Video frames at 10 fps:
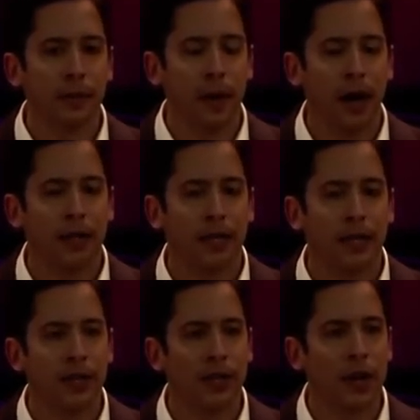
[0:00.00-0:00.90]

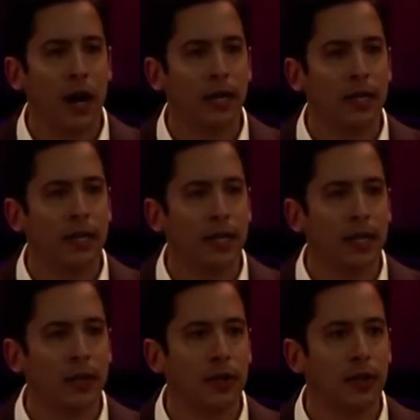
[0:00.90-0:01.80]
Politics does not
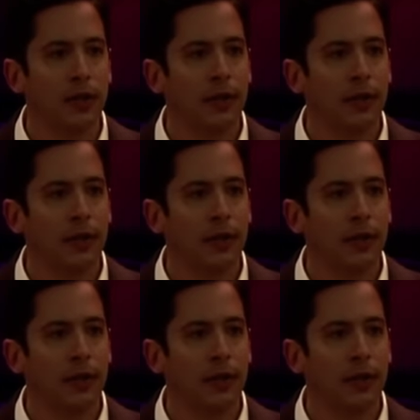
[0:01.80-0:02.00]
consist